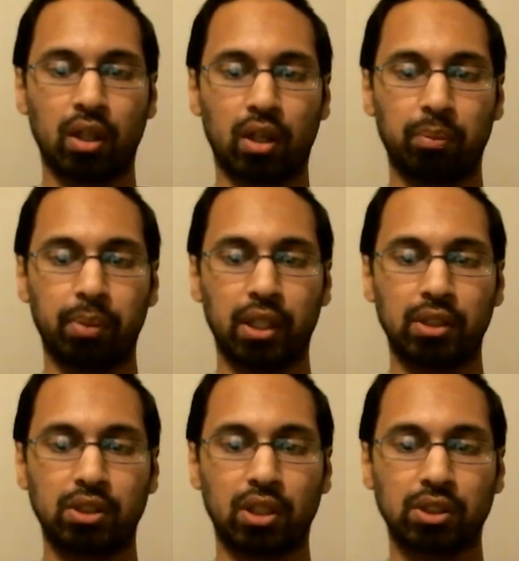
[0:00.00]

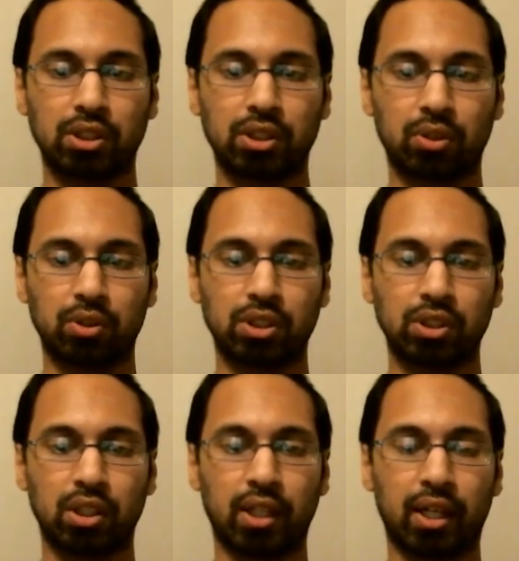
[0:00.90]
page
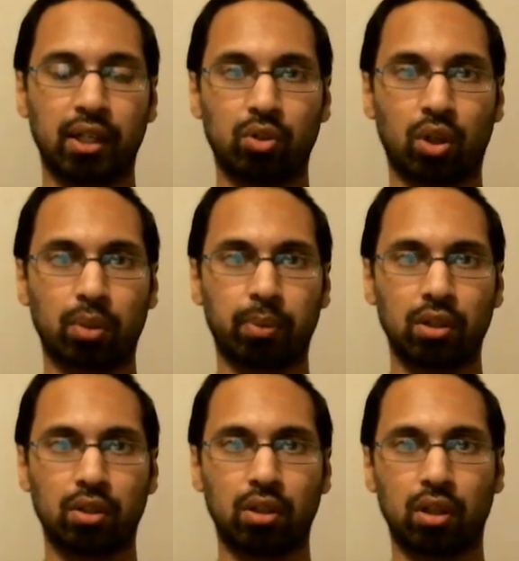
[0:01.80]
669, talk
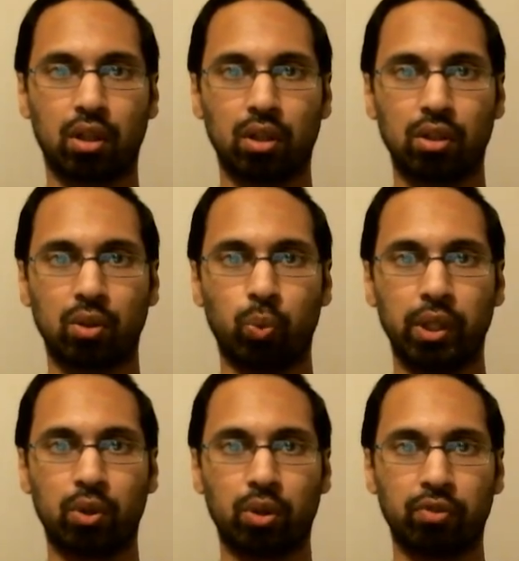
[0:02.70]
about the
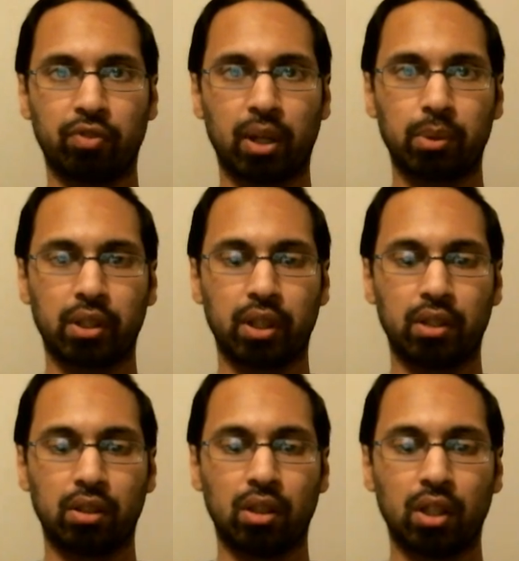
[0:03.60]
weak or the
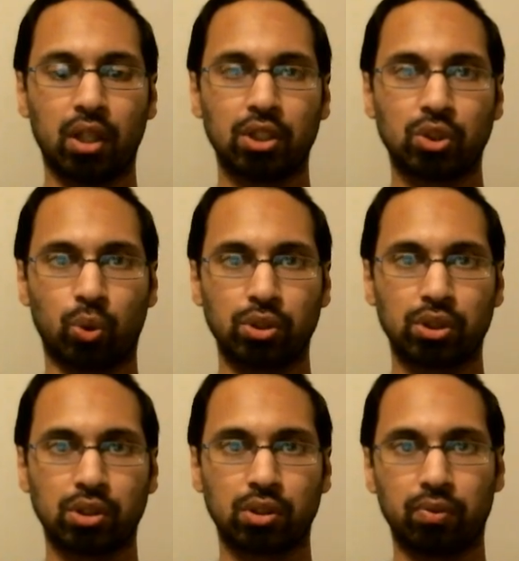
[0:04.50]
fabricated
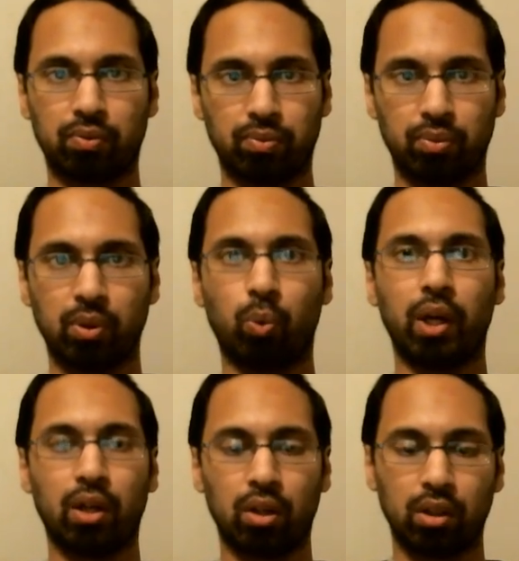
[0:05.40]
sources of the
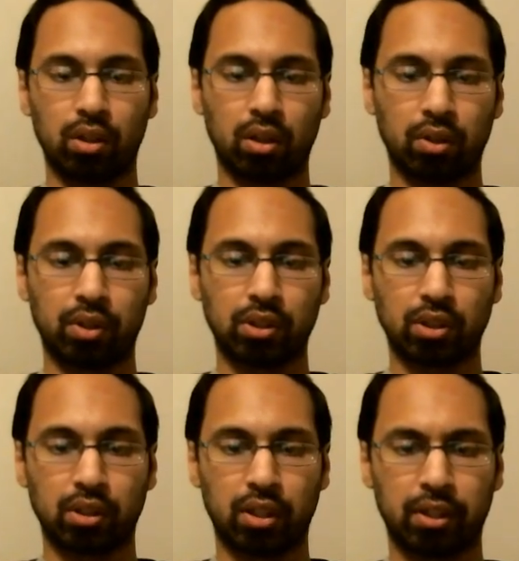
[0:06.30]
whale and things
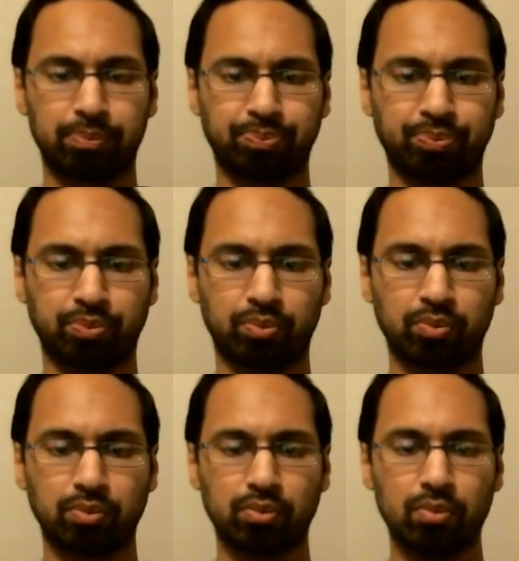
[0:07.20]
like that,
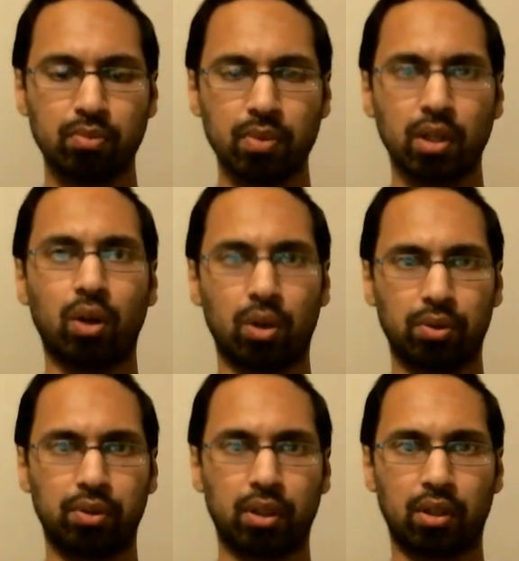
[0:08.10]
or
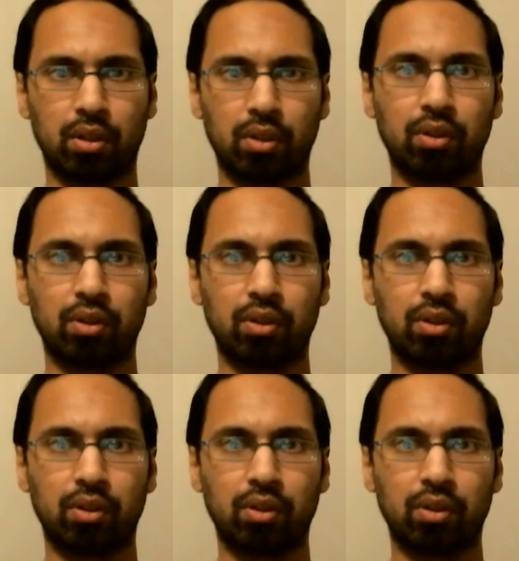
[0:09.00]
the